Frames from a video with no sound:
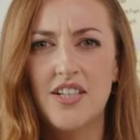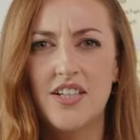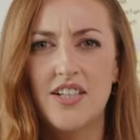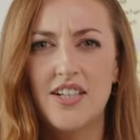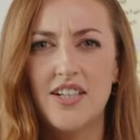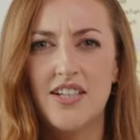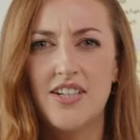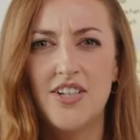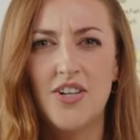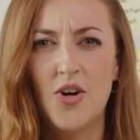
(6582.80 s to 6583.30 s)

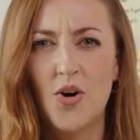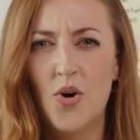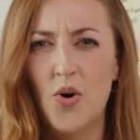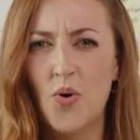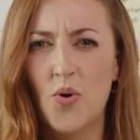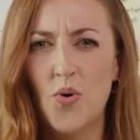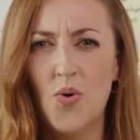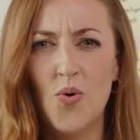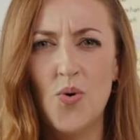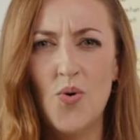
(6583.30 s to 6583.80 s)
Course.
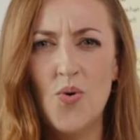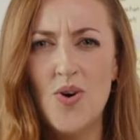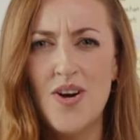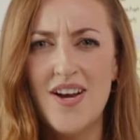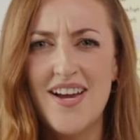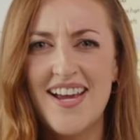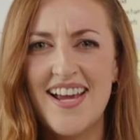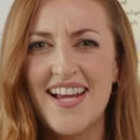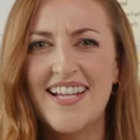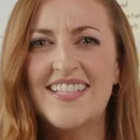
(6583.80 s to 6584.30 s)
No,
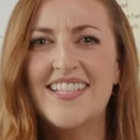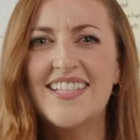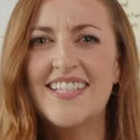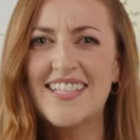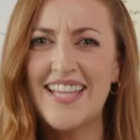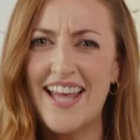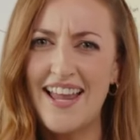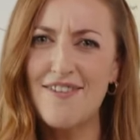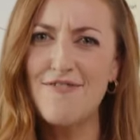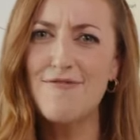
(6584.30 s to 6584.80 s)
it's a
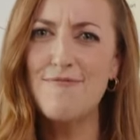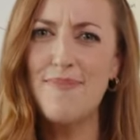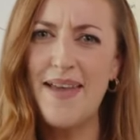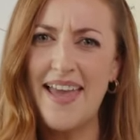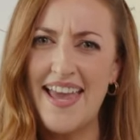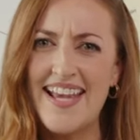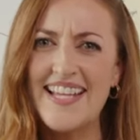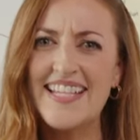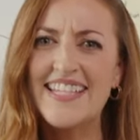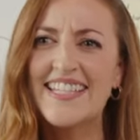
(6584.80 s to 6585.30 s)

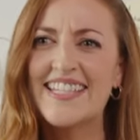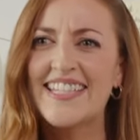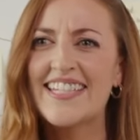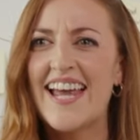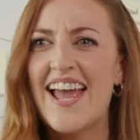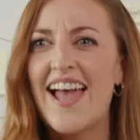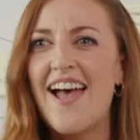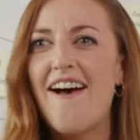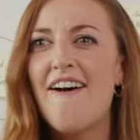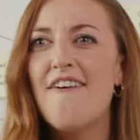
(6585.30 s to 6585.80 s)
self-paced
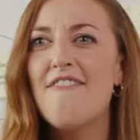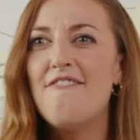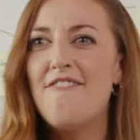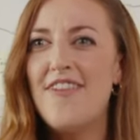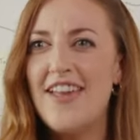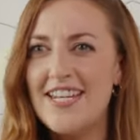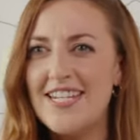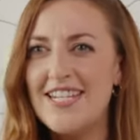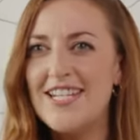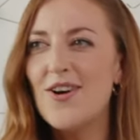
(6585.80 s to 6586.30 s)

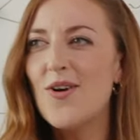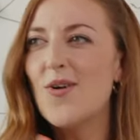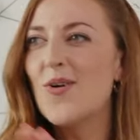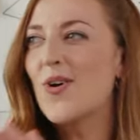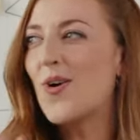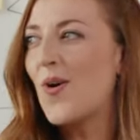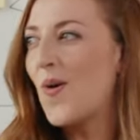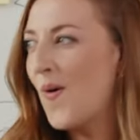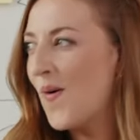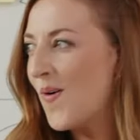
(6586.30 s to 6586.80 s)
video
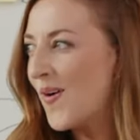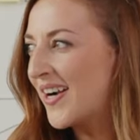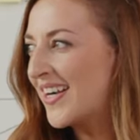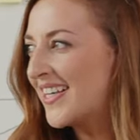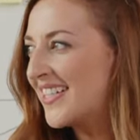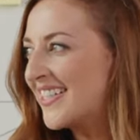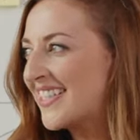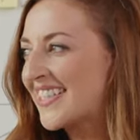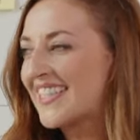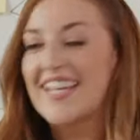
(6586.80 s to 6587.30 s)

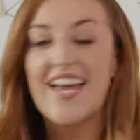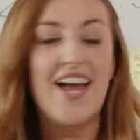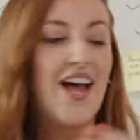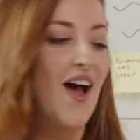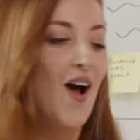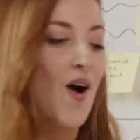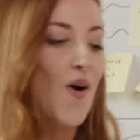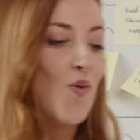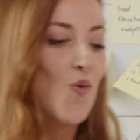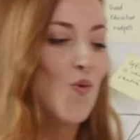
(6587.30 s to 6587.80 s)
course
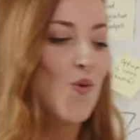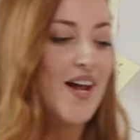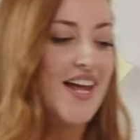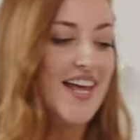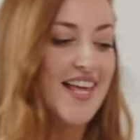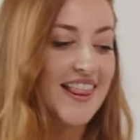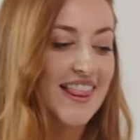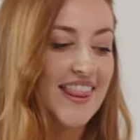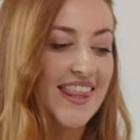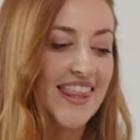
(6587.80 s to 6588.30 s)

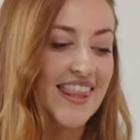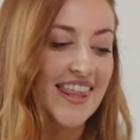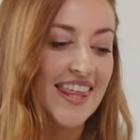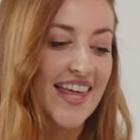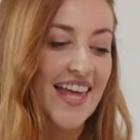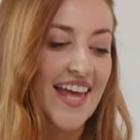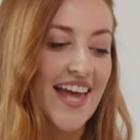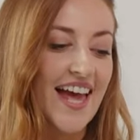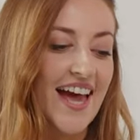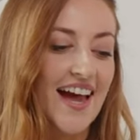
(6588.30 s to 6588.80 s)
with
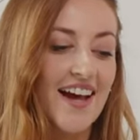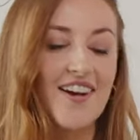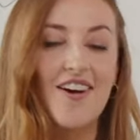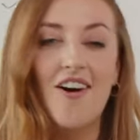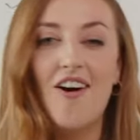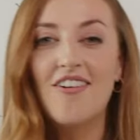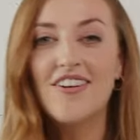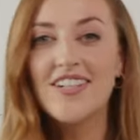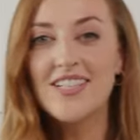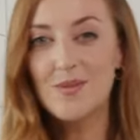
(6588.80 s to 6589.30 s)
a
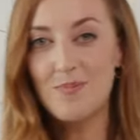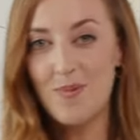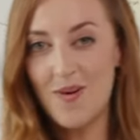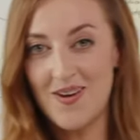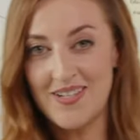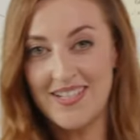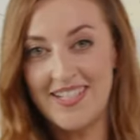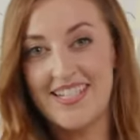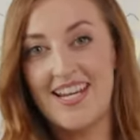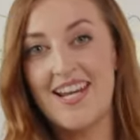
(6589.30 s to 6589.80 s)

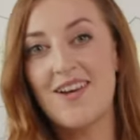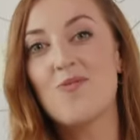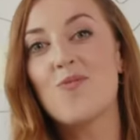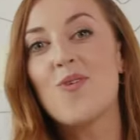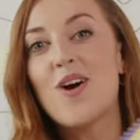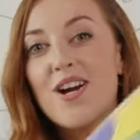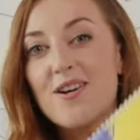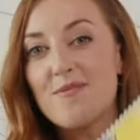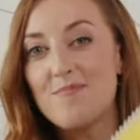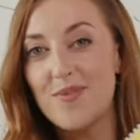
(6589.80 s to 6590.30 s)
corresponding
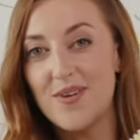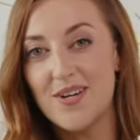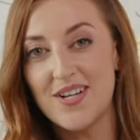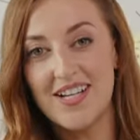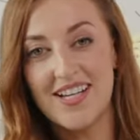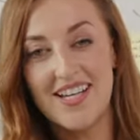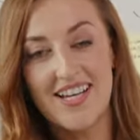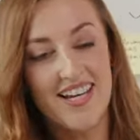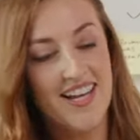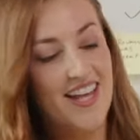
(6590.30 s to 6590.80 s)

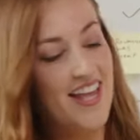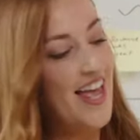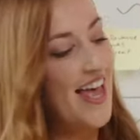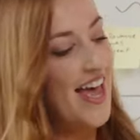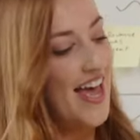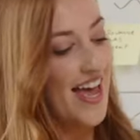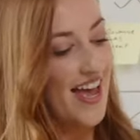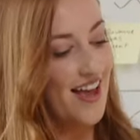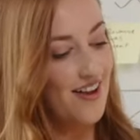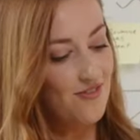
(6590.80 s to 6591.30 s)
workbook,
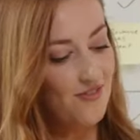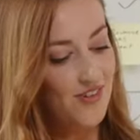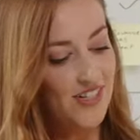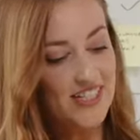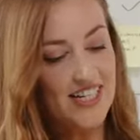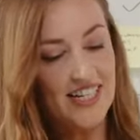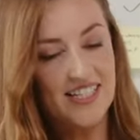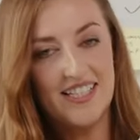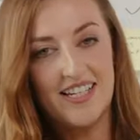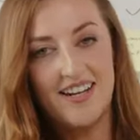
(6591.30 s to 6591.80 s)
which
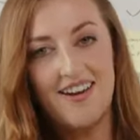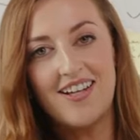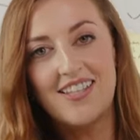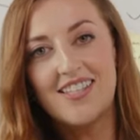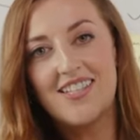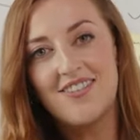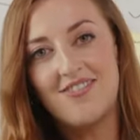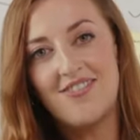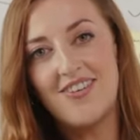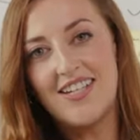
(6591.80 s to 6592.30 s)
has
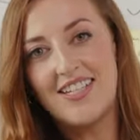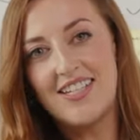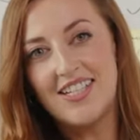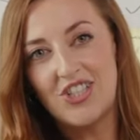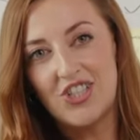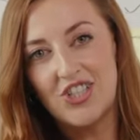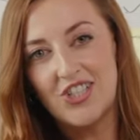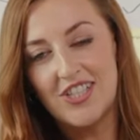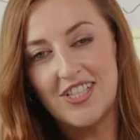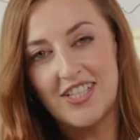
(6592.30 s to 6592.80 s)
lots of
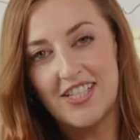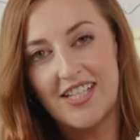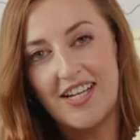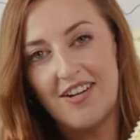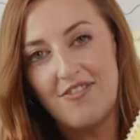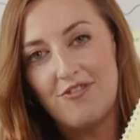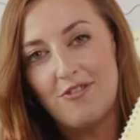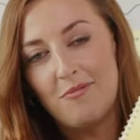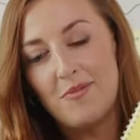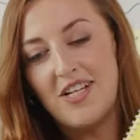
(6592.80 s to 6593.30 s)
additional
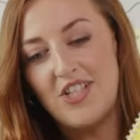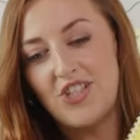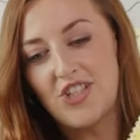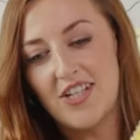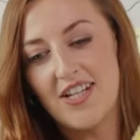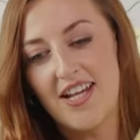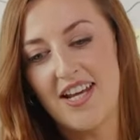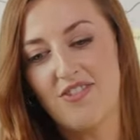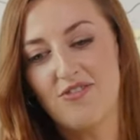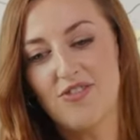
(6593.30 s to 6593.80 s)

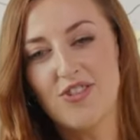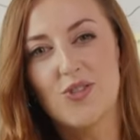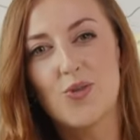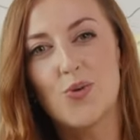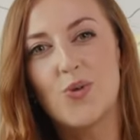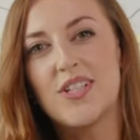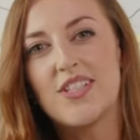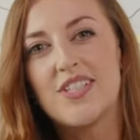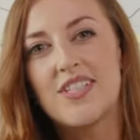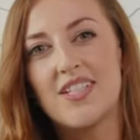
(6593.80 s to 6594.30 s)
information like
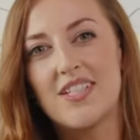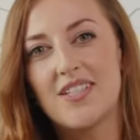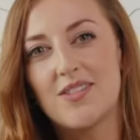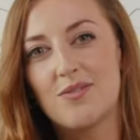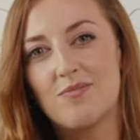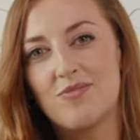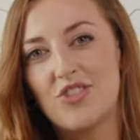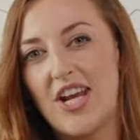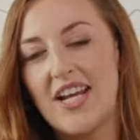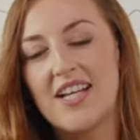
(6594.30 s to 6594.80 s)
resources,
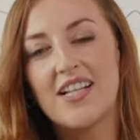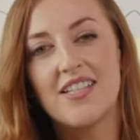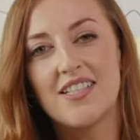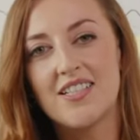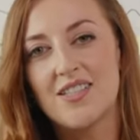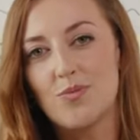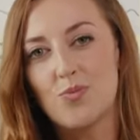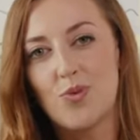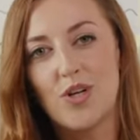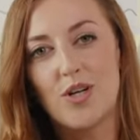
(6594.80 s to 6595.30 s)
checklists,